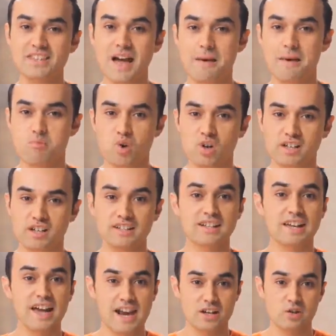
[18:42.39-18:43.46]
that product
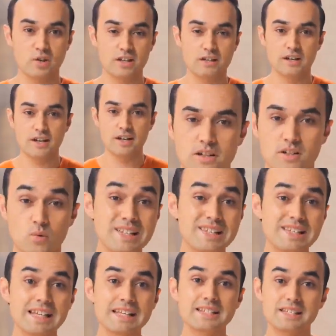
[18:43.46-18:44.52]
category. The
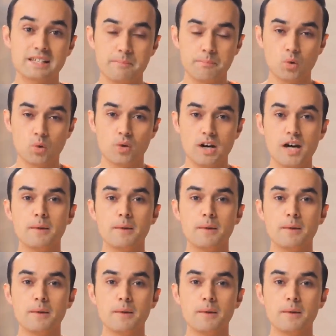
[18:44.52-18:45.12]
reason is simple.